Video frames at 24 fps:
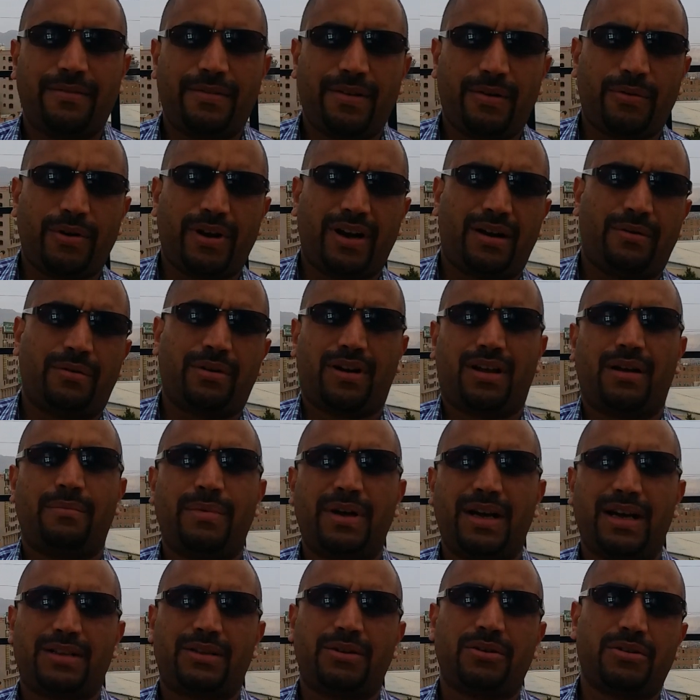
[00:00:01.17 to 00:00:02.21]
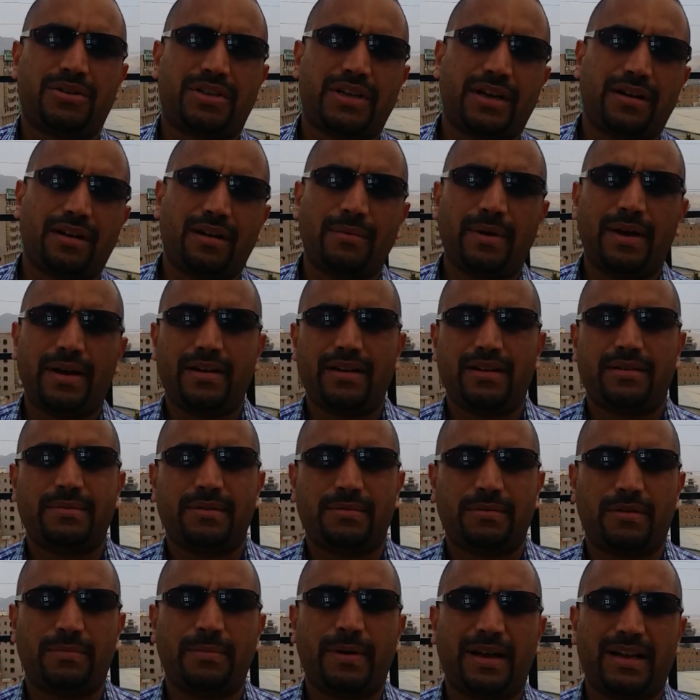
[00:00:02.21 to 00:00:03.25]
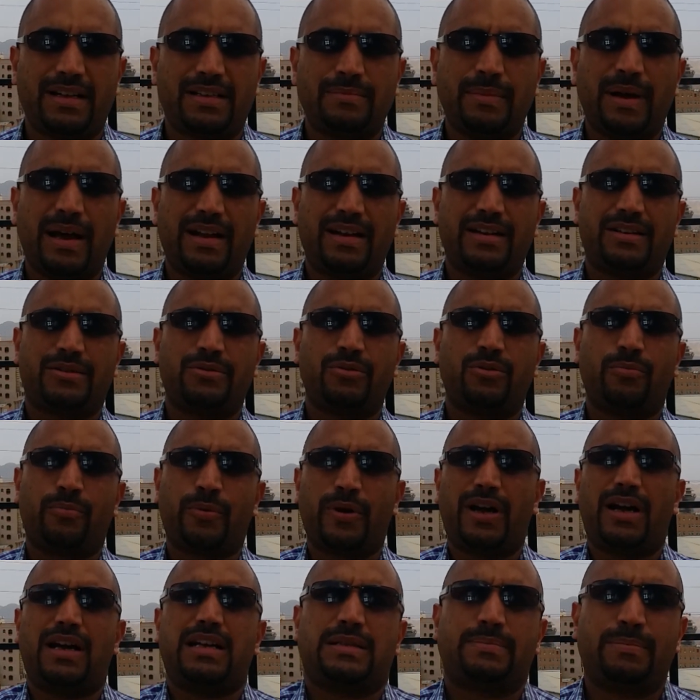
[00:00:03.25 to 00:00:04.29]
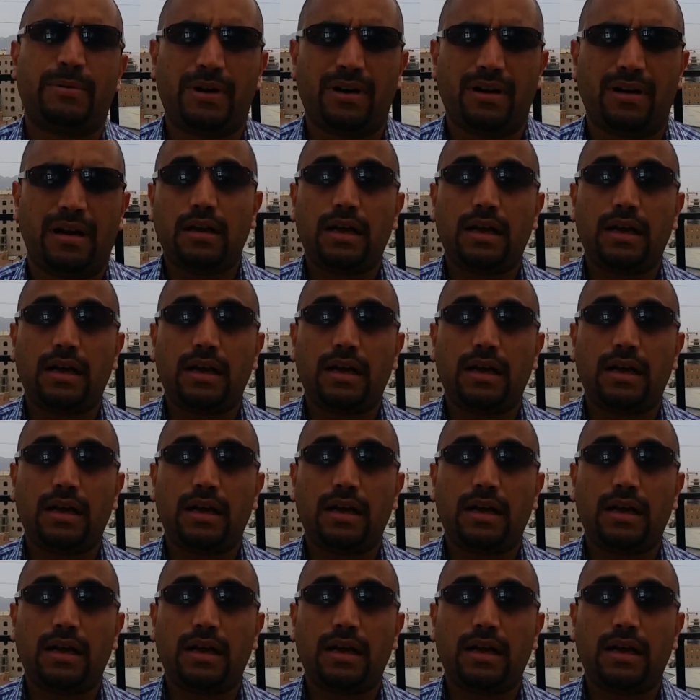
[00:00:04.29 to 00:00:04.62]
everyone and welcome back to your channel Management with Maris. Manage to prosper.